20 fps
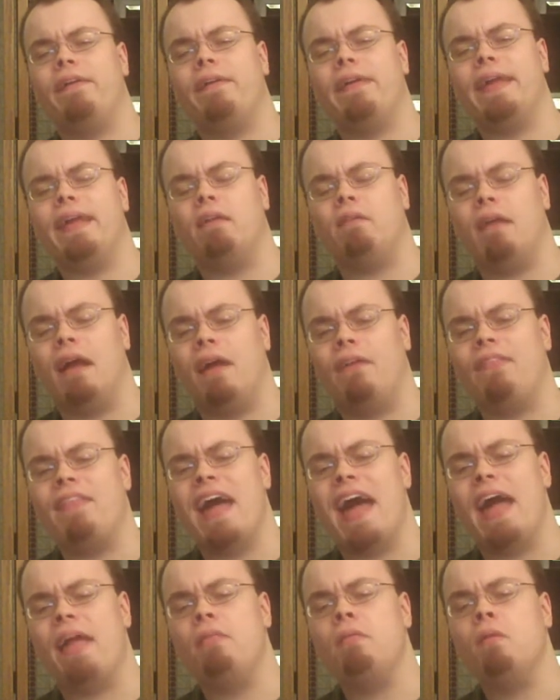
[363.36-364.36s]
you can get around
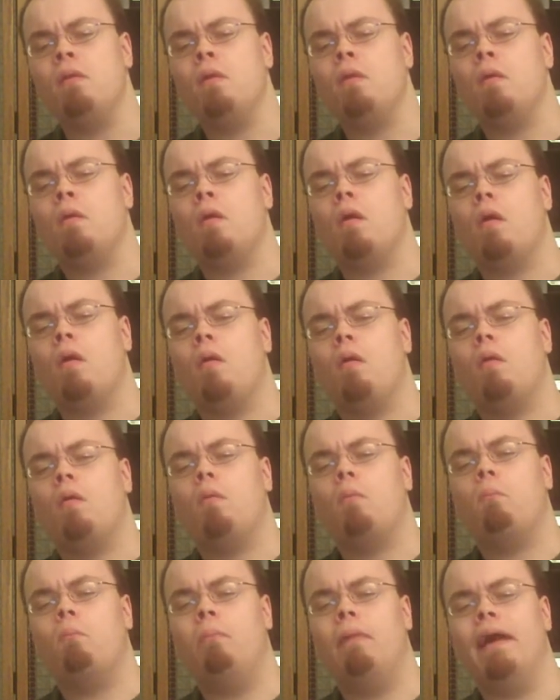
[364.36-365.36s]
that.
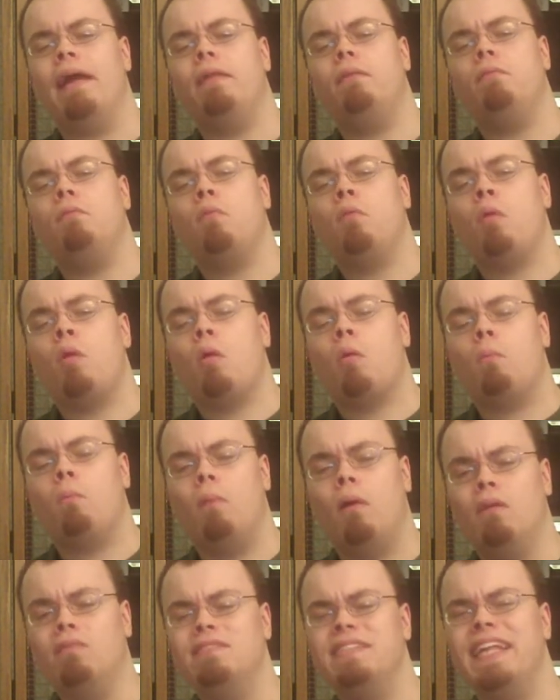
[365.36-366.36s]
But
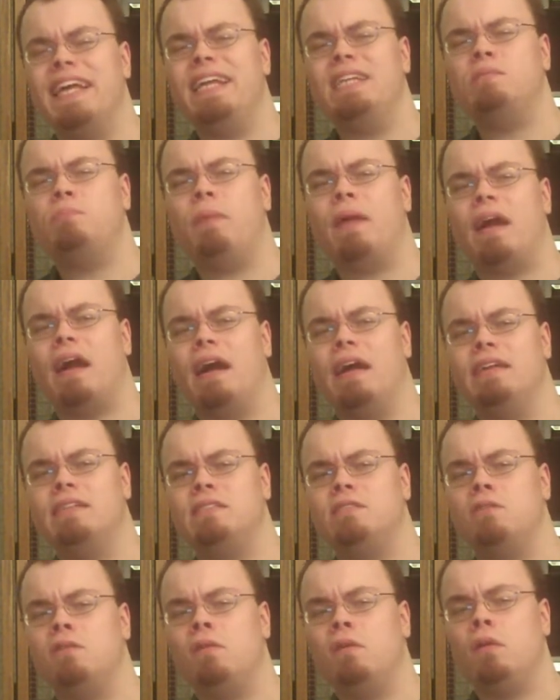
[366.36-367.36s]
mostly it's
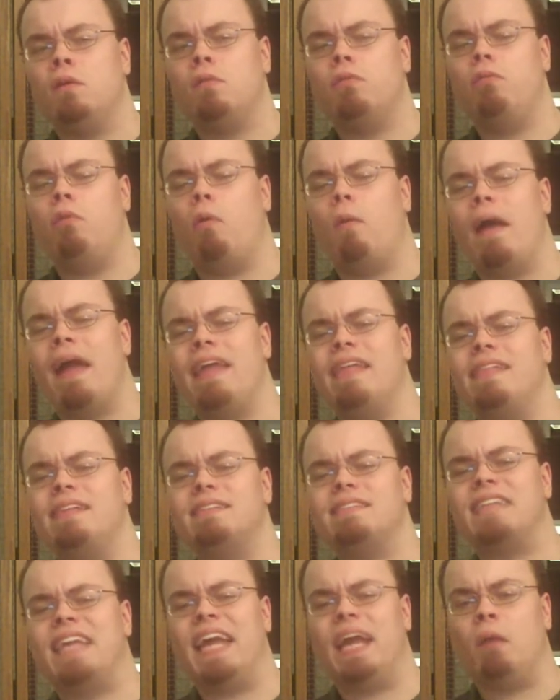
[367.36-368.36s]
because the way
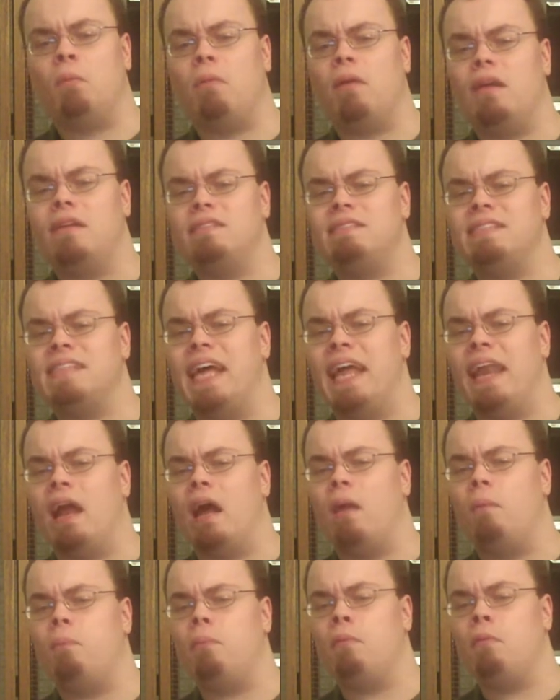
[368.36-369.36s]
this camera is set
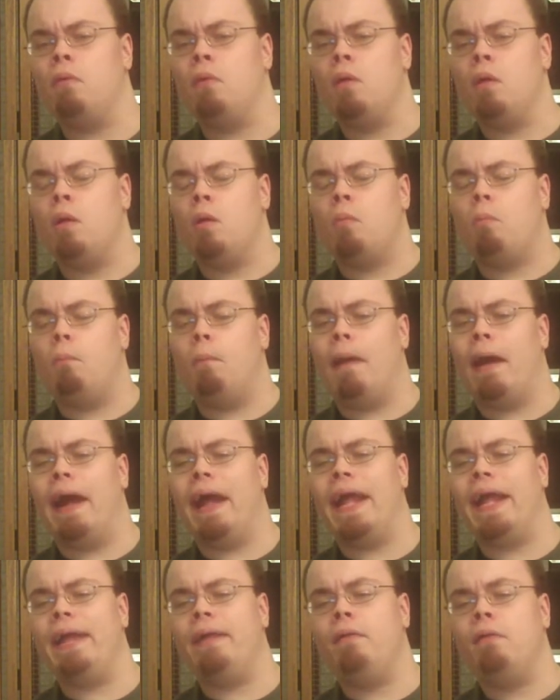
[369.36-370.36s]
up,
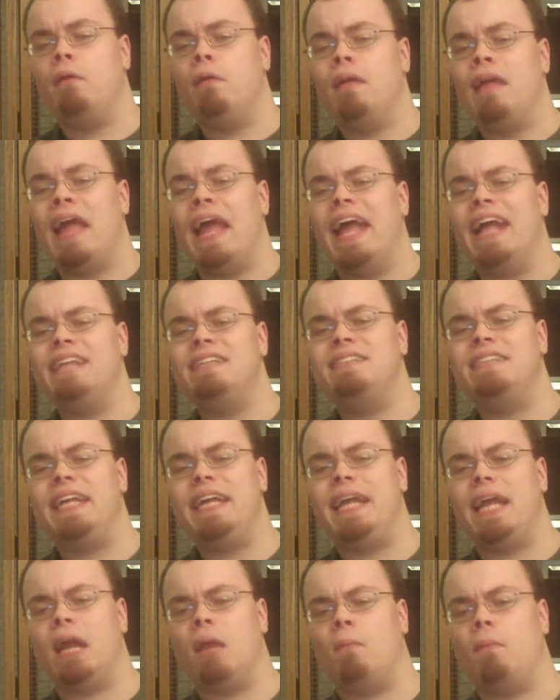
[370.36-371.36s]
my
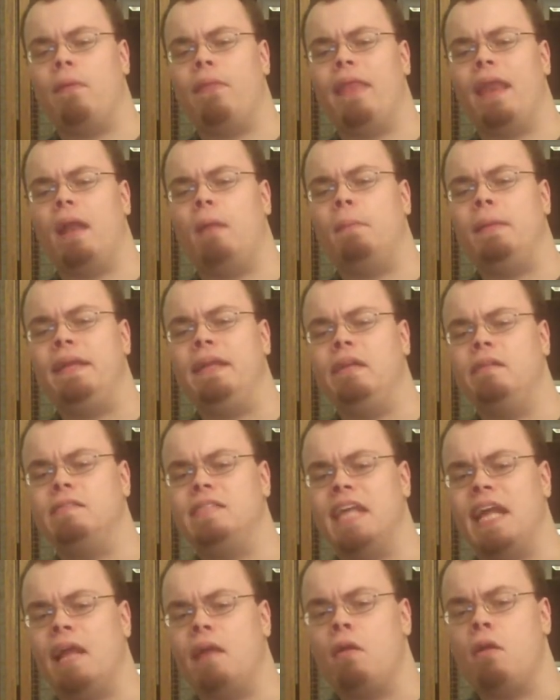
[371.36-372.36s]
HD camera that I've been
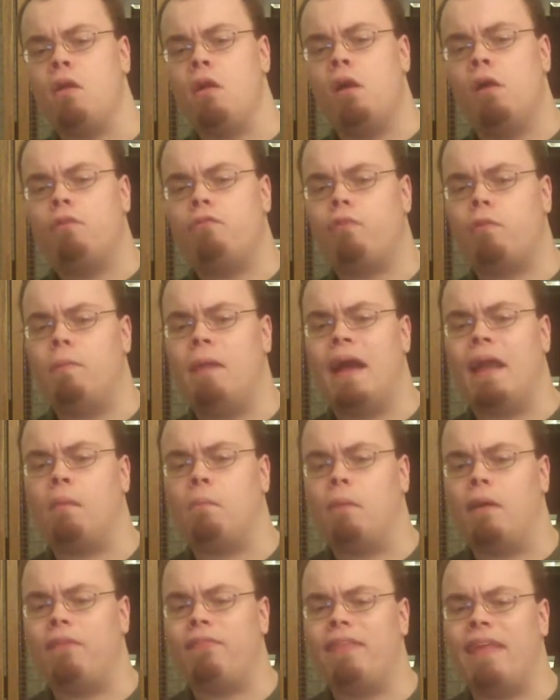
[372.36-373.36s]
using for about
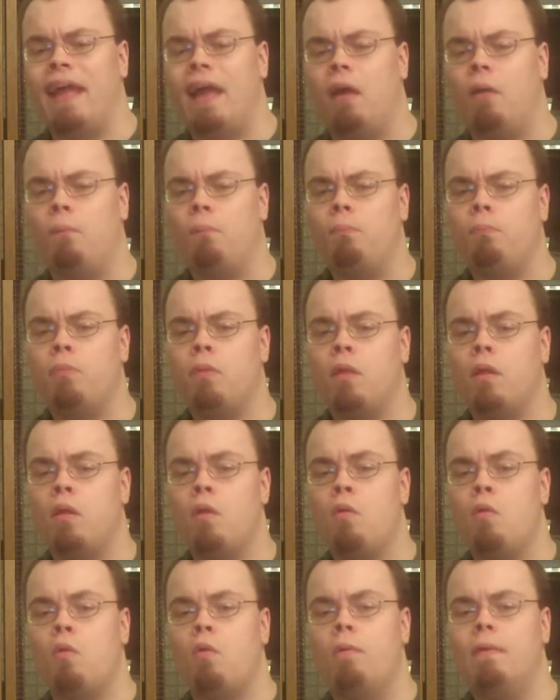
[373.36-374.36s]
a month now,
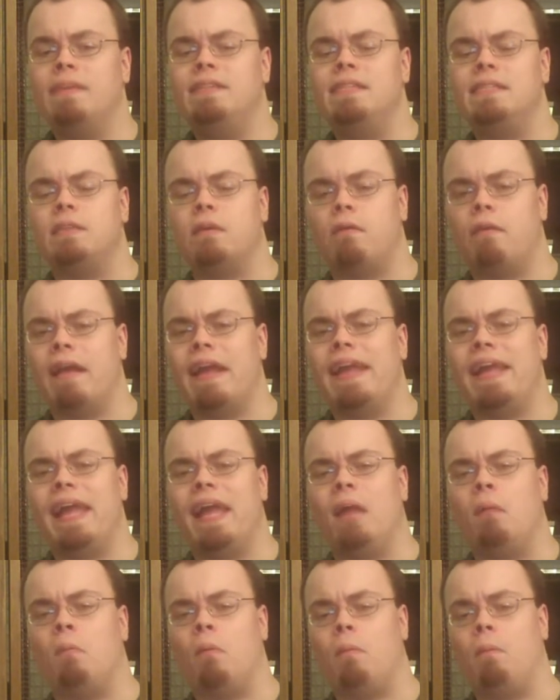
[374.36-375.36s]
which is a great
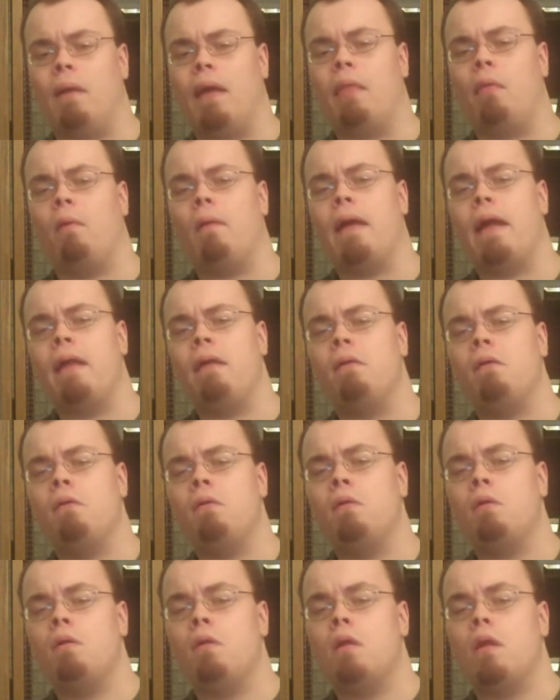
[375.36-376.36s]
camera, by the way.
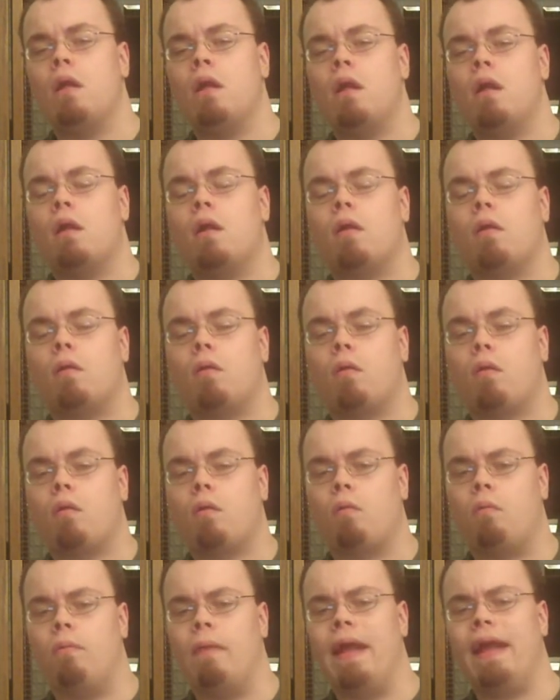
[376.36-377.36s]

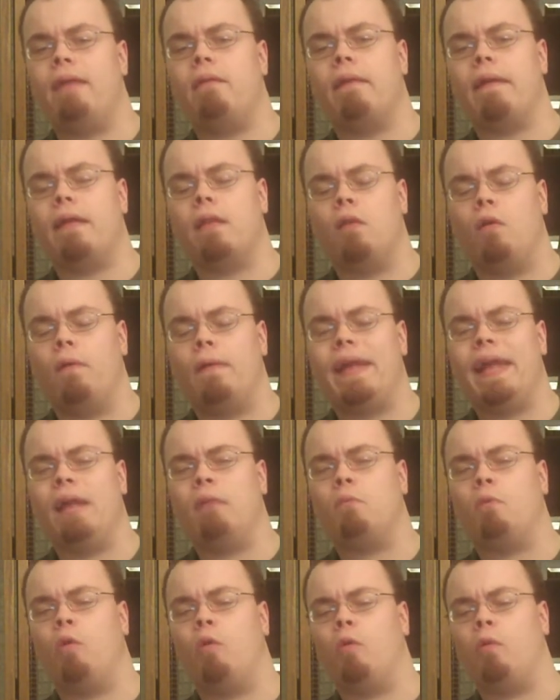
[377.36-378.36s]
Great little
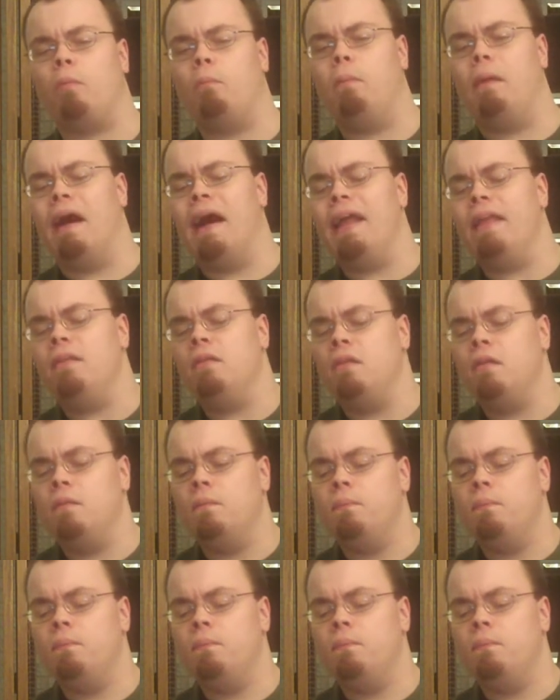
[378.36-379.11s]
camcorder, but